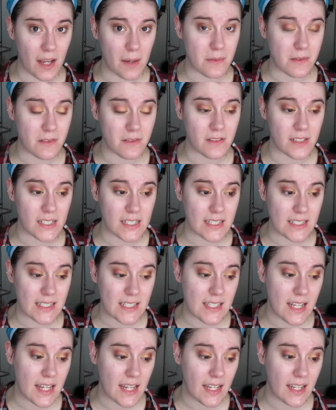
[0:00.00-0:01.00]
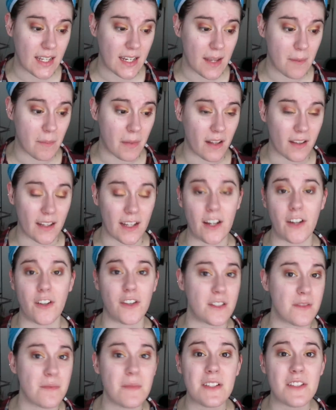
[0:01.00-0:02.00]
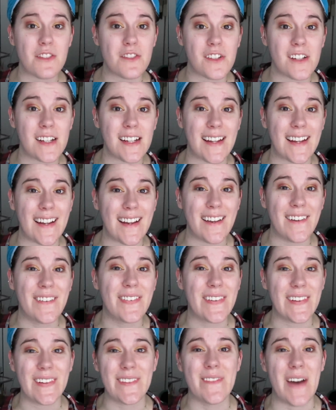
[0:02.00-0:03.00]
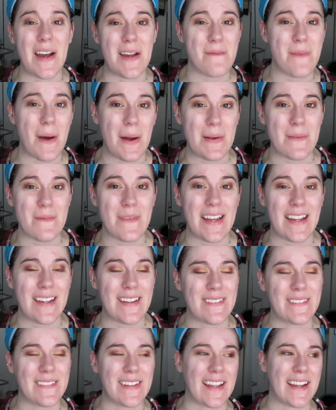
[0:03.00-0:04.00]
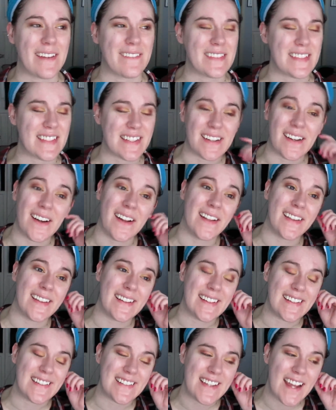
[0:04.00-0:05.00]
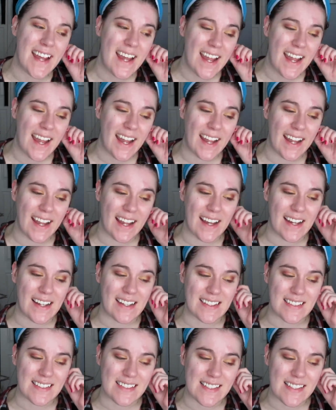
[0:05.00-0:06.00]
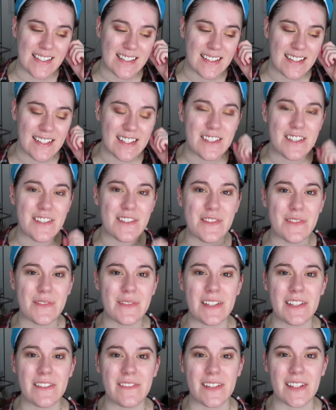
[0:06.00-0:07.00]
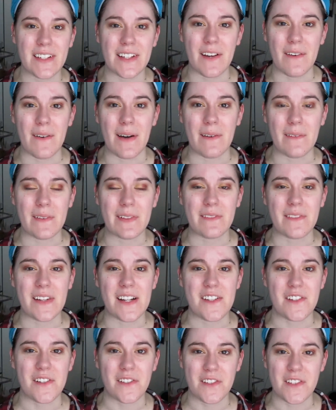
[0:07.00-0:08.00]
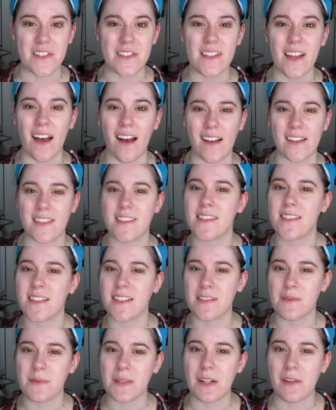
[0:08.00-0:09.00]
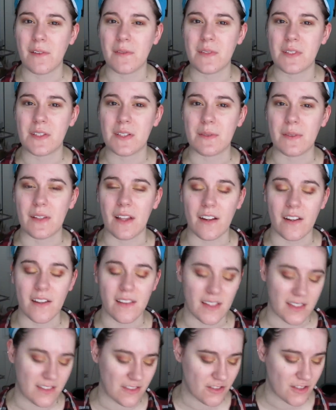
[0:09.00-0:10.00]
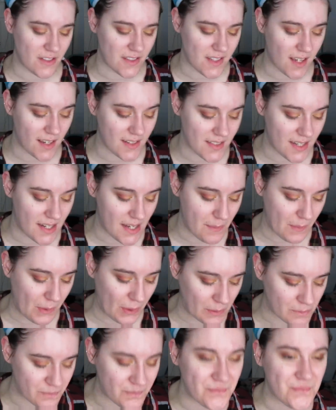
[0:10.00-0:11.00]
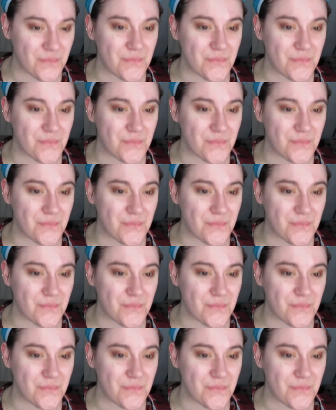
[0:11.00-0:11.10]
absolutely insane and bought, like, a Christmas tree for my apartment when I was in college, and it's just really fun to go out with Rachel, just us, because we don't do a lot of things just us anymore.